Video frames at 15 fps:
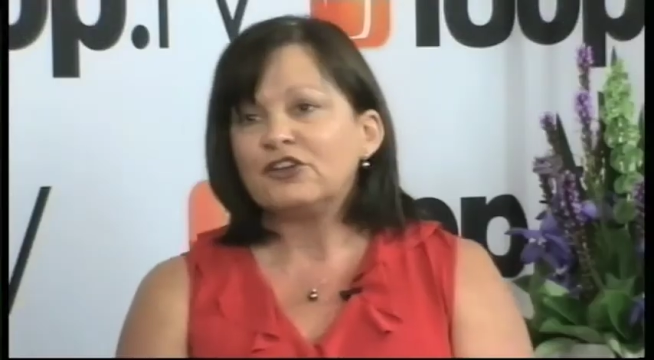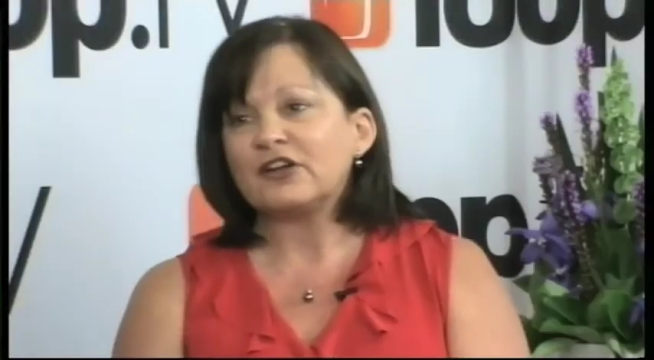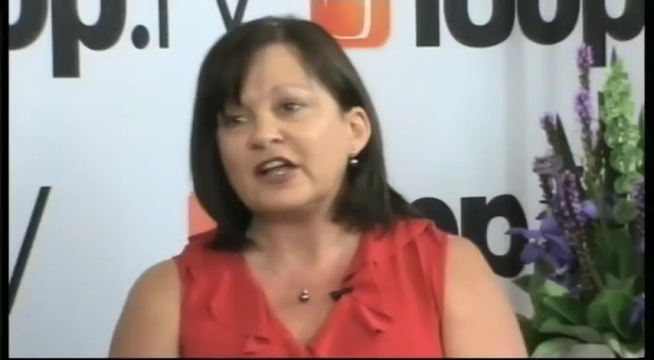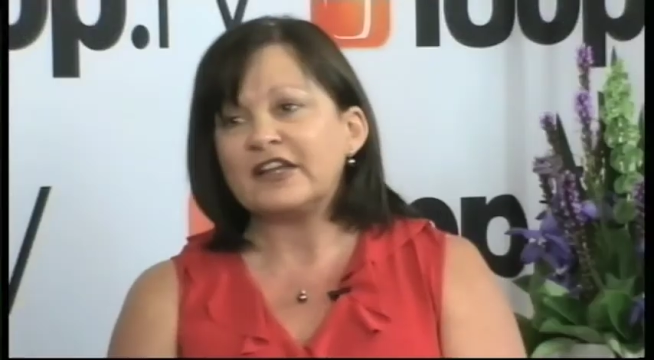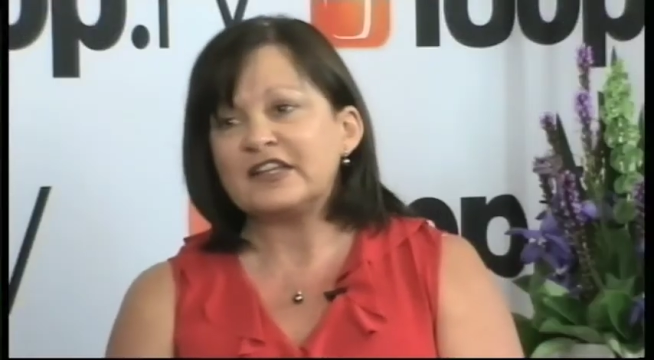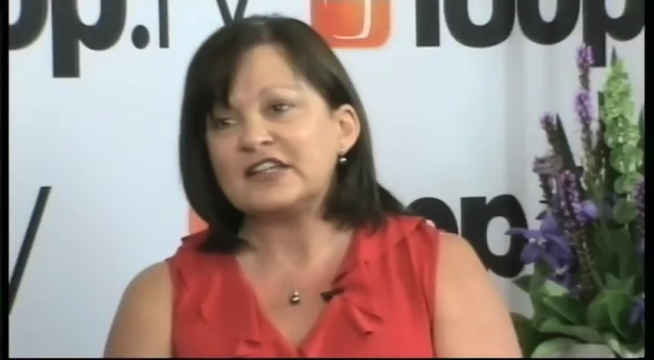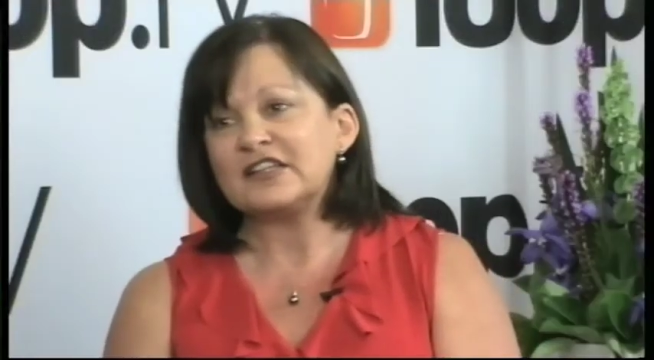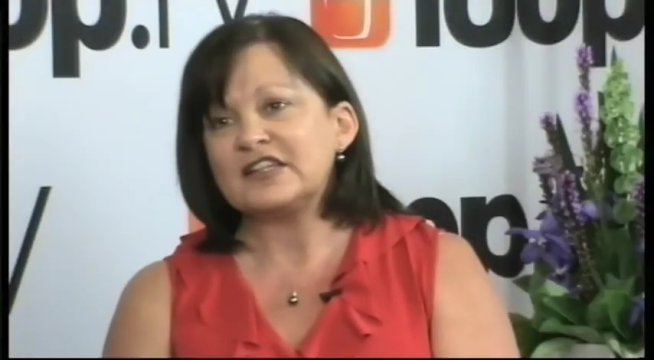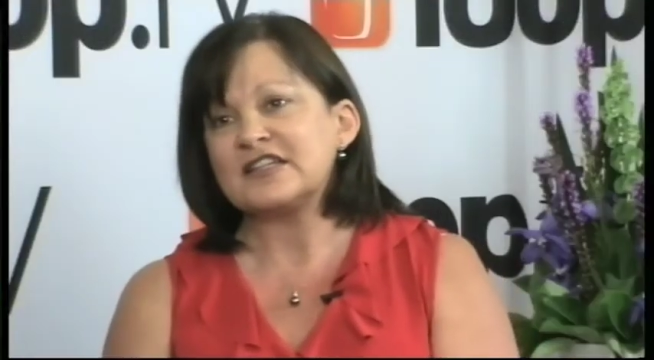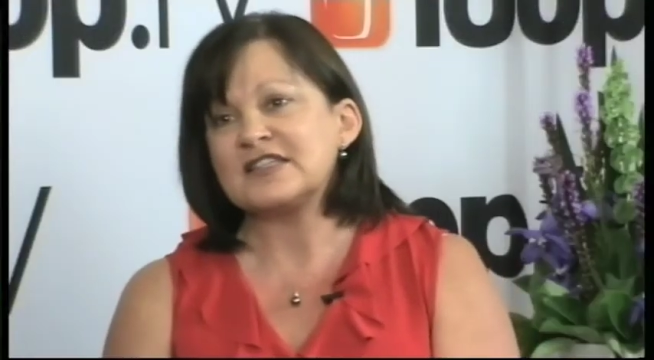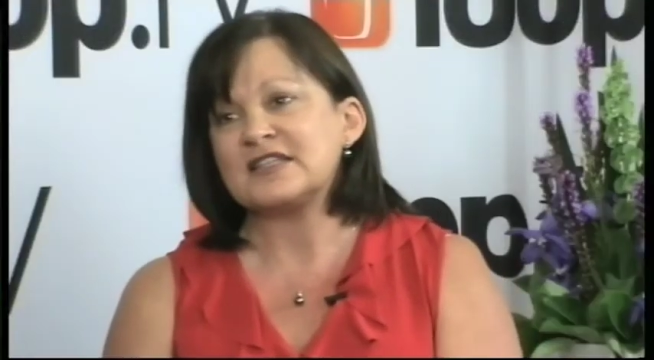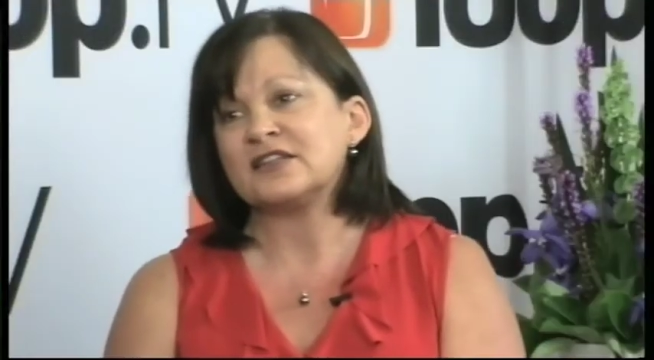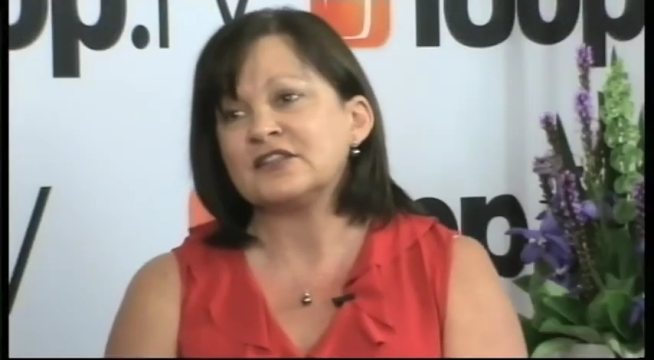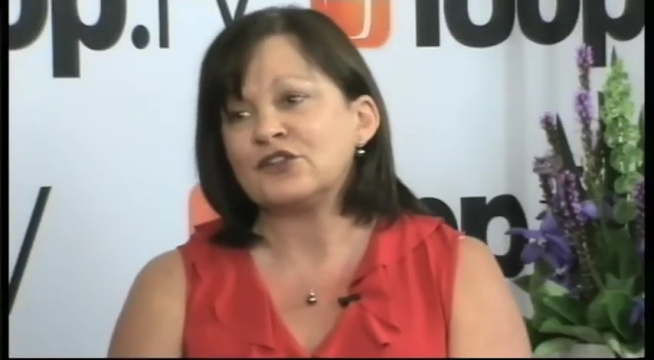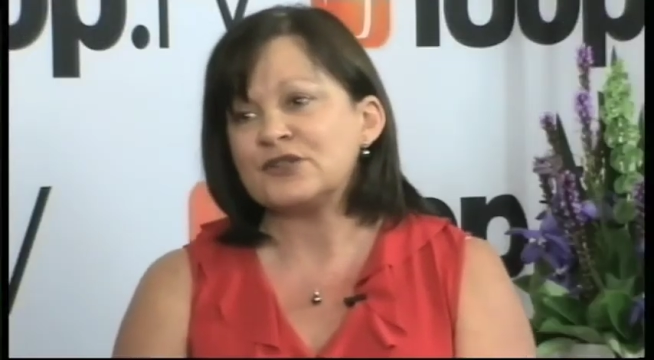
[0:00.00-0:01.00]
I think there's
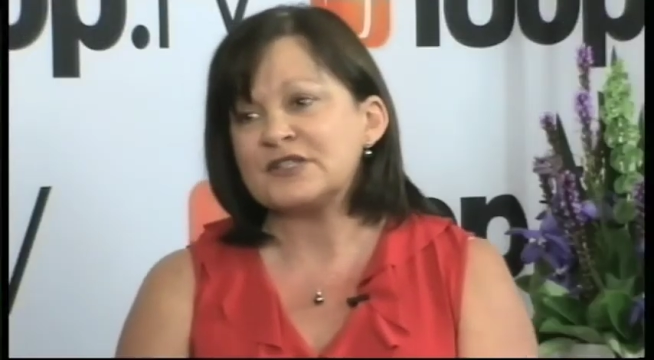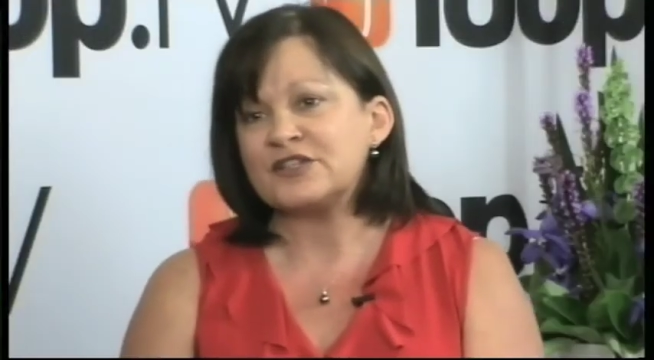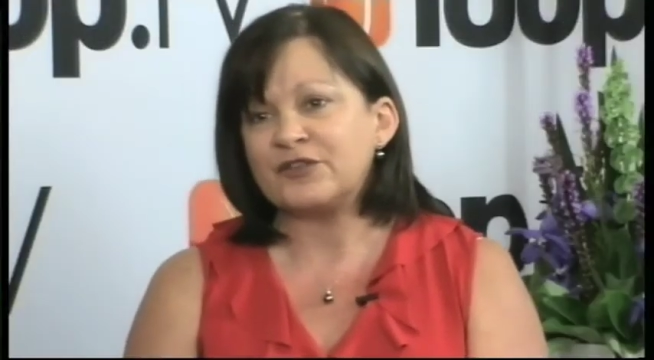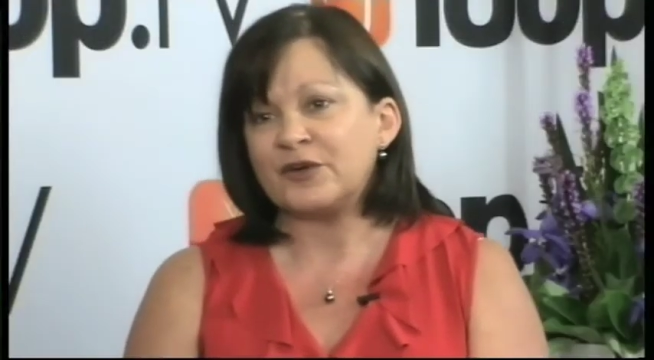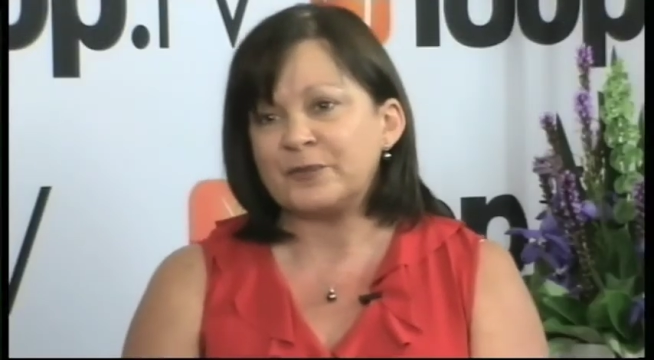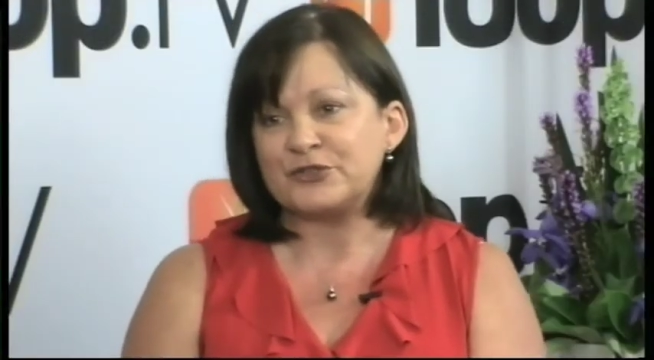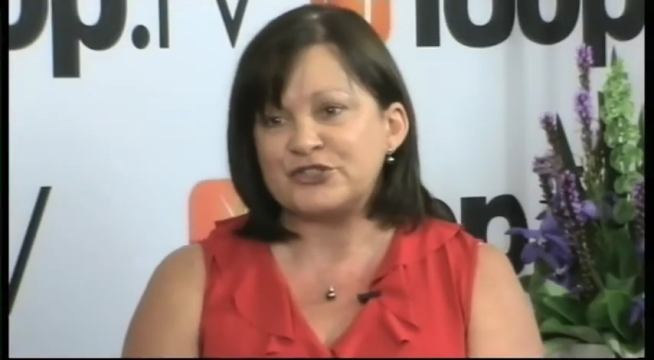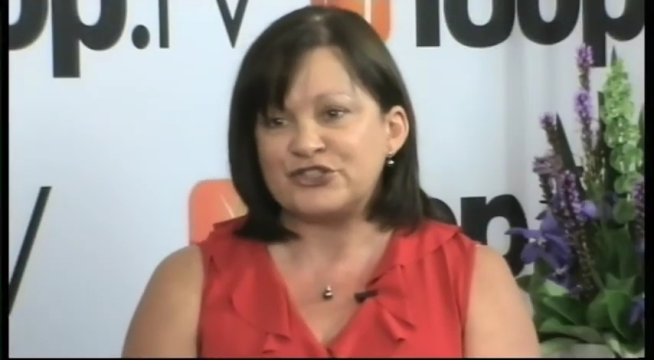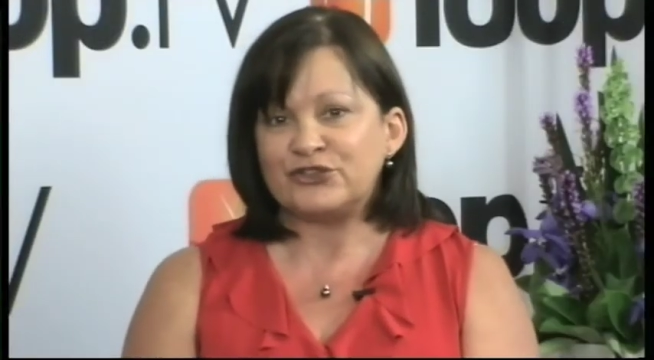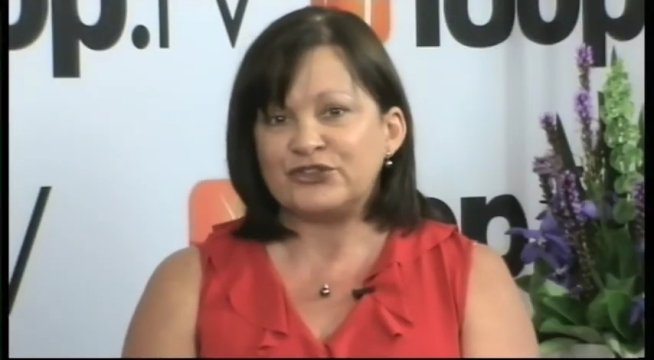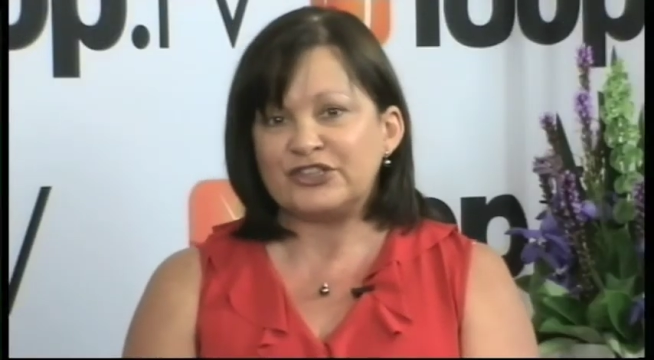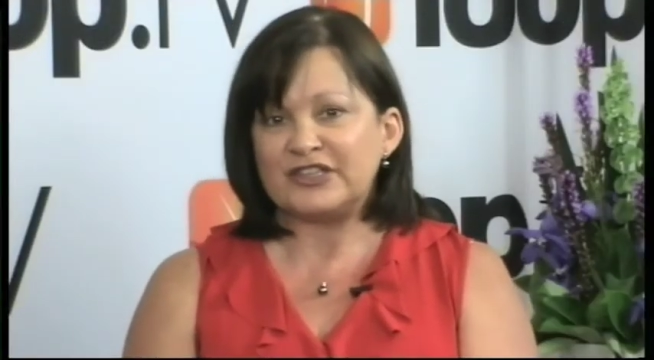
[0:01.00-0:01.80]
lots of opportunity.